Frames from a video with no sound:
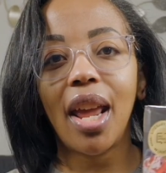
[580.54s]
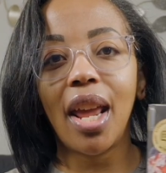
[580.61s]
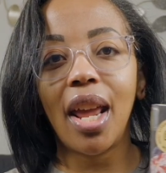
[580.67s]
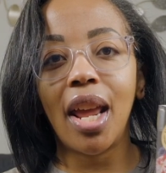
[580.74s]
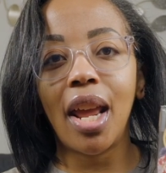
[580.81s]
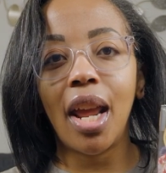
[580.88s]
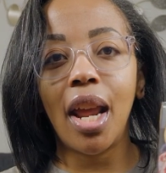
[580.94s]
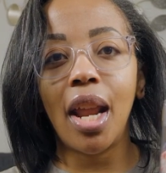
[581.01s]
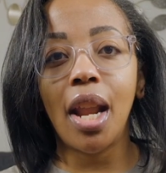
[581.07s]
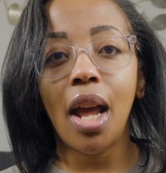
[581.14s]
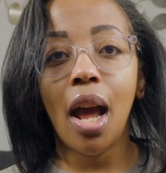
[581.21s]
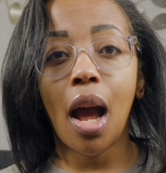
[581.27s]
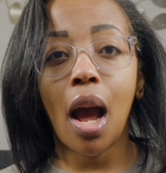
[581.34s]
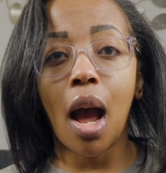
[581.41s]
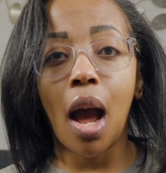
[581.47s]
in
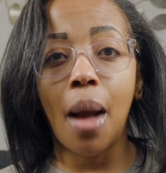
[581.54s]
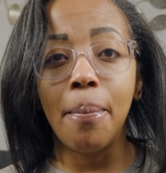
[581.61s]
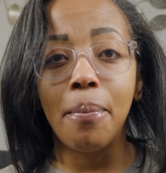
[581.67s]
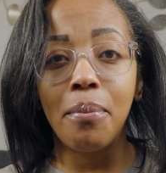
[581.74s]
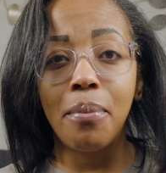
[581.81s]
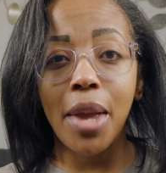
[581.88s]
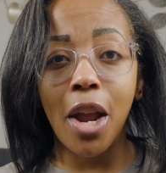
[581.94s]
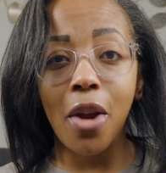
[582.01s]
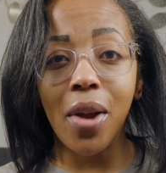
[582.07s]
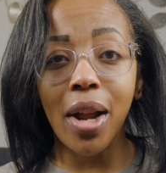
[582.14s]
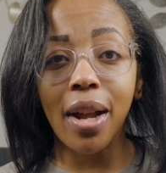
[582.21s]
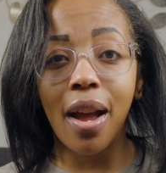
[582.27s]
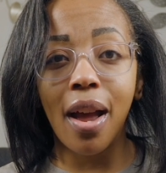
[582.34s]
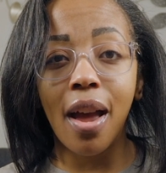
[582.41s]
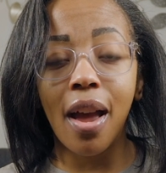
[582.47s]

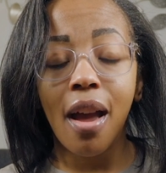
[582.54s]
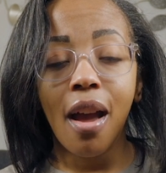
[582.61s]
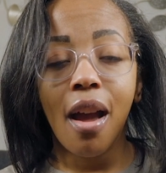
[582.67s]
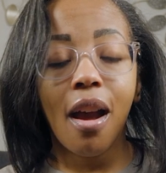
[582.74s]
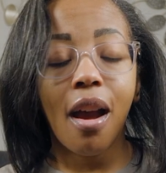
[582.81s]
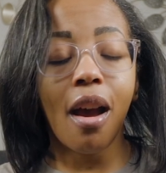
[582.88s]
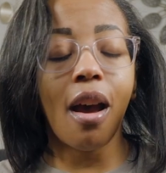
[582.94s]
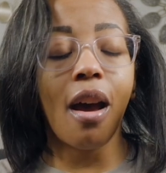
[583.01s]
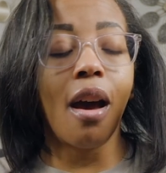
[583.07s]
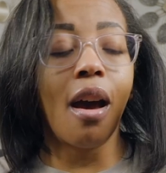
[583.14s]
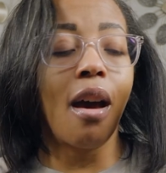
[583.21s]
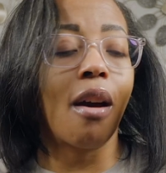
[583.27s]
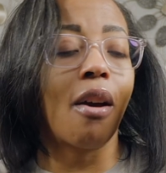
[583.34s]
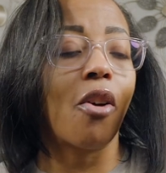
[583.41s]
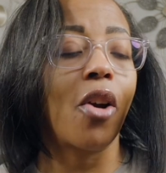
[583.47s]
America.
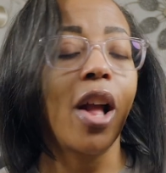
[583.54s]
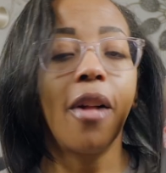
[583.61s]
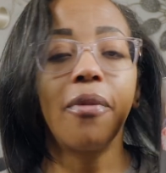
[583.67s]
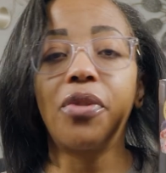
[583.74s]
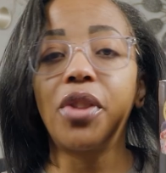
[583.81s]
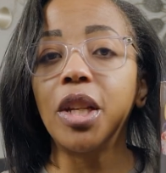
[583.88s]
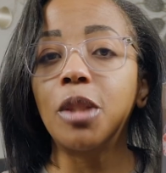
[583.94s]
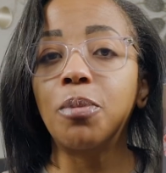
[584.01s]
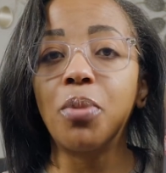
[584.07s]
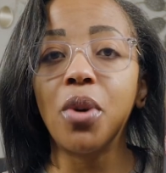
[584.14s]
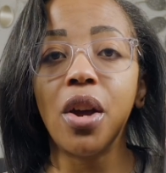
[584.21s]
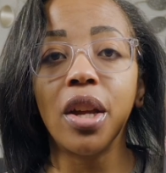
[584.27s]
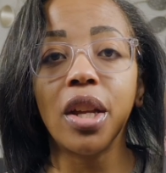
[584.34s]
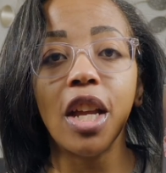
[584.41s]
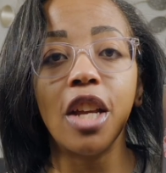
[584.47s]
Oh, this
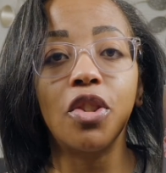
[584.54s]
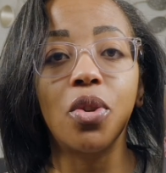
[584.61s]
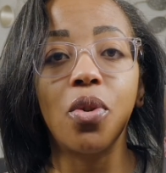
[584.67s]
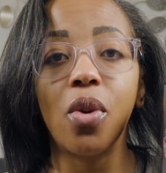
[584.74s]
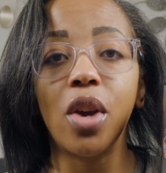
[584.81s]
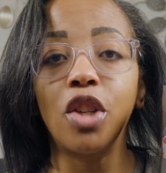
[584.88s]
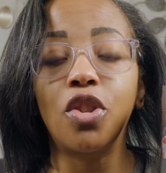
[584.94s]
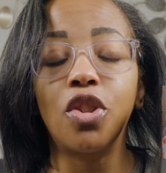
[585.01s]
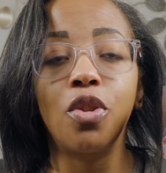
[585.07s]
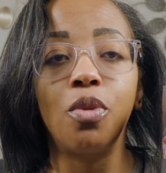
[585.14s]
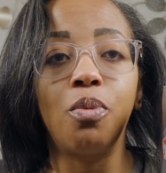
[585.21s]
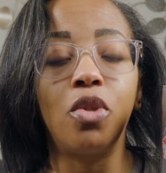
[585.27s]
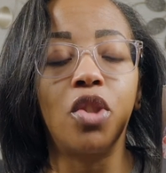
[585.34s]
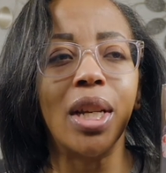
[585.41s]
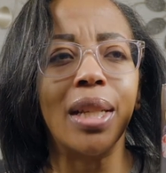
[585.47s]
book is going
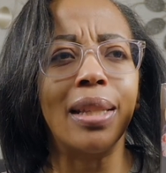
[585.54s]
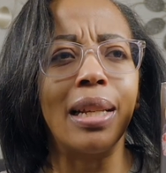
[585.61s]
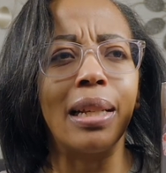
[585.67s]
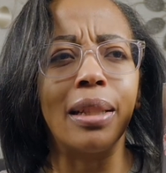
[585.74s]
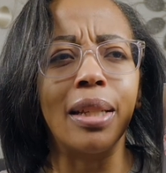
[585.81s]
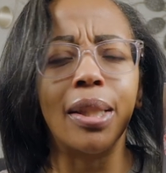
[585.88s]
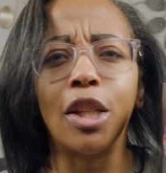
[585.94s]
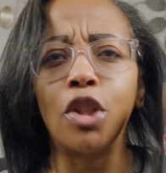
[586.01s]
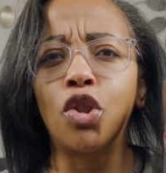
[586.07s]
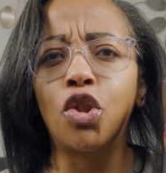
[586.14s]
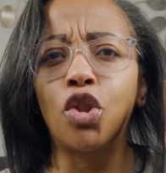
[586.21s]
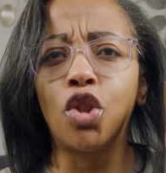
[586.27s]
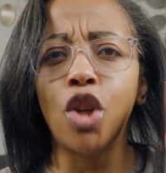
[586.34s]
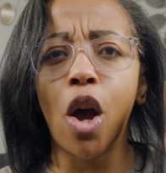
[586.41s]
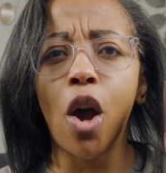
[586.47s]
to just elicit
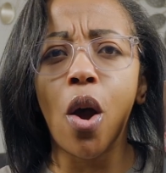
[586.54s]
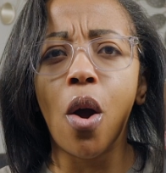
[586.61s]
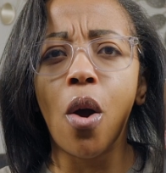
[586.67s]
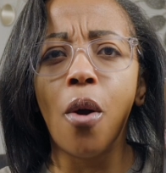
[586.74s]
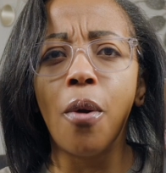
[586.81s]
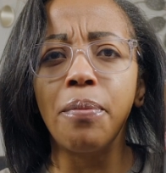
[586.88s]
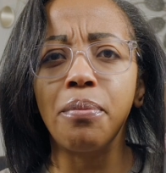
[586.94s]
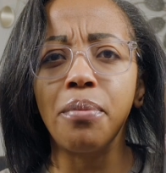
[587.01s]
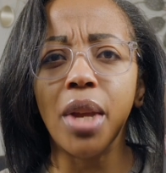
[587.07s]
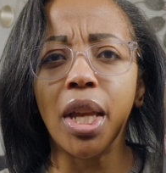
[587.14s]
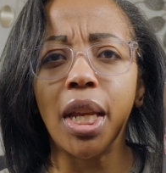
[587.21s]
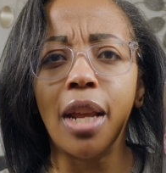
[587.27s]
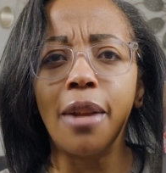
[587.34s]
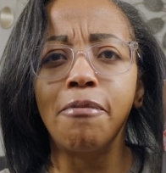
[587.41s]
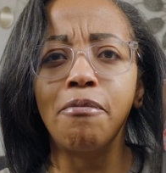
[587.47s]
so
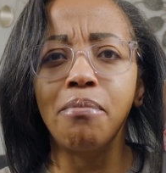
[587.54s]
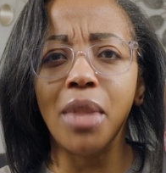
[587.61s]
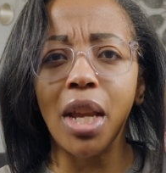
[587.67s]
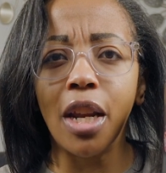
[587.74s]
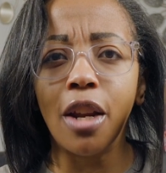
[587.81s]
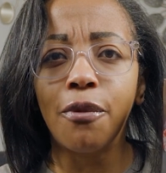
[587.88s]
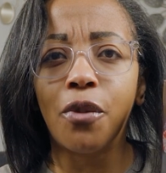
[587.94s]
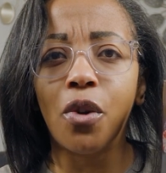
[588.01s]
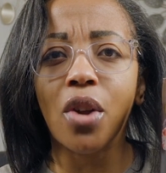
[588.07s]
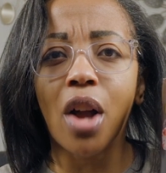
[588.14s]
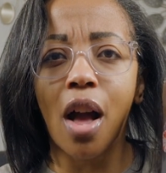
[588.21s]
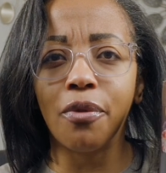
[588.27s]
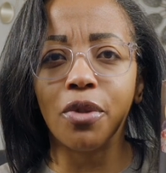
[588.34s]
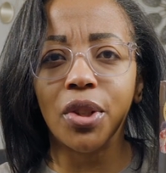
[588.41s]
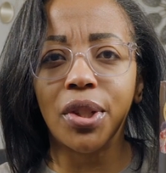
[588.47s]
many meaningful
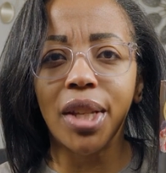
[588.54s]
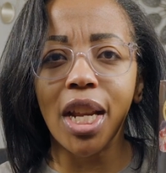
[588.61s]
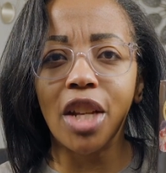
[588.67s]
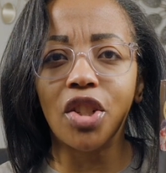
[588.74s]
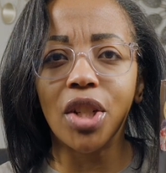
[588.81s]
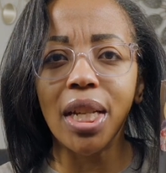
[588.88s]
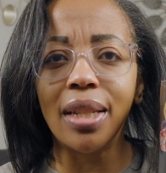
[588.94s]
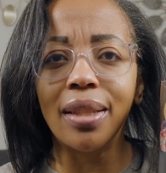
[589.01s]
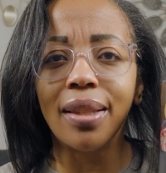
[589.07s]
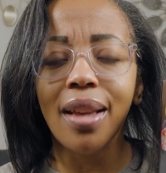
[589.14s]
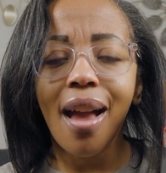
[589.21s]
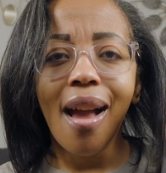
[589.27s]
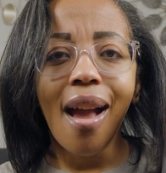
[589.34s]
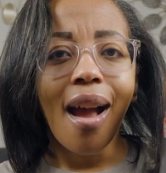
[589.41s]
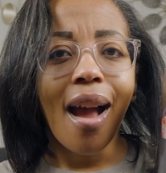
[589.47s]
conversations.
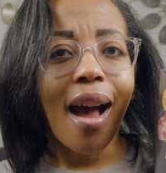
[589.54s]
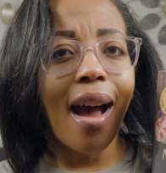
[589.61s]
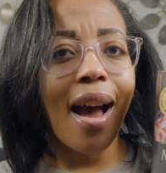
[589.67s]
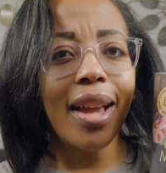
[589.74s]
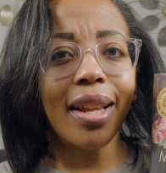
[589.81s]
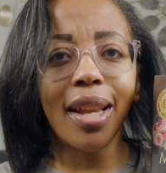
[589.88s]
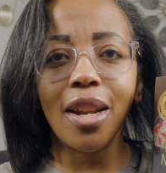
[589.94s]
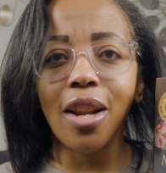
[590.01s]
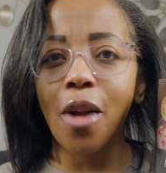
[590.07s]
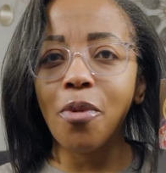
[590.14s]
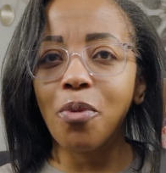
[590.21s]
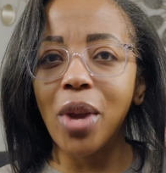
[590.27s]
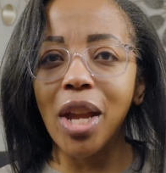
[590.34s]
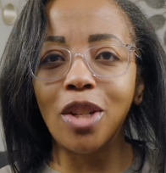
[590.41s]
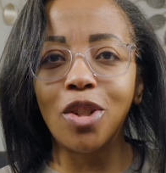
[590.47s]
I
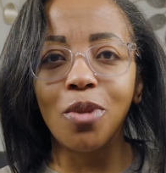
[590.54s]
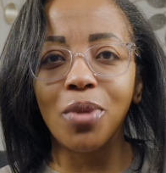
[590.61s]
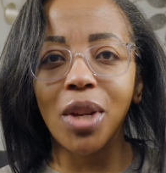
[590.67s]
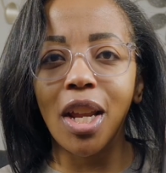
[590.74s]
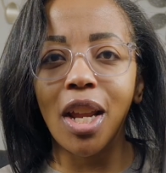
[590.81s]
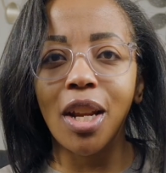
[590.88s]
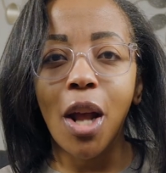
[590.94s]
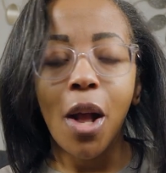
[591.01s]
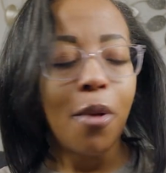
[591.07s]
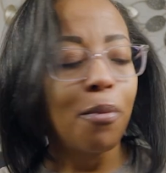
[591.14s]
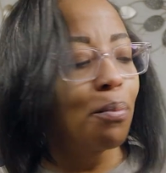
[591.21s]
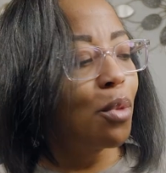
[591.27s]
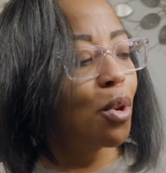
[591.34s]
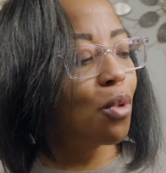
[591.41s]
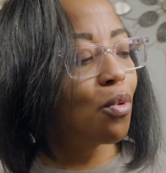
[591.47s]
cannot wait to read
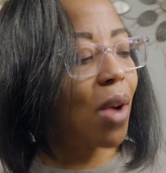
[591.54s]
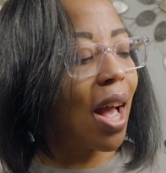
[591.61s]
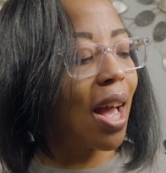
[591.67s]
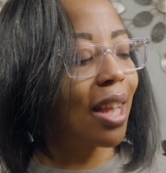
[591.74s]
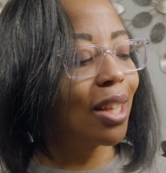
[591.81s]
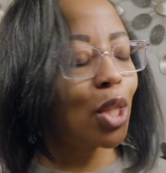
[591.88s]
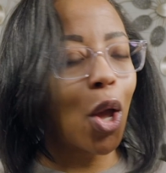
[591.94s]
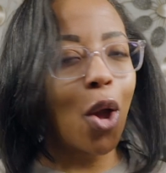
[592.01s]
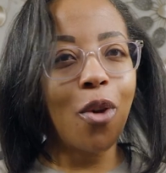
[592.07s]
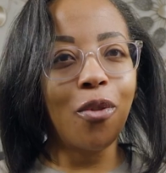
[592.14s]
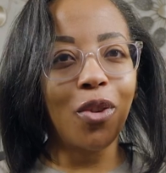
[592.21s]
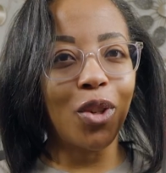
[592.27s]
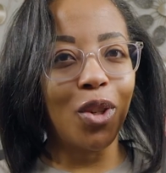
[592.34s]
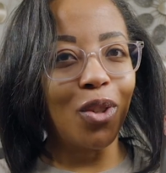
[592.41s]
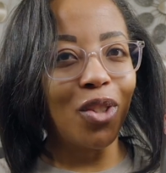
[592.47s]
Moonrise
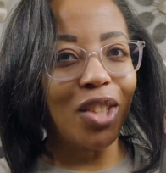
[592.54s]
Over New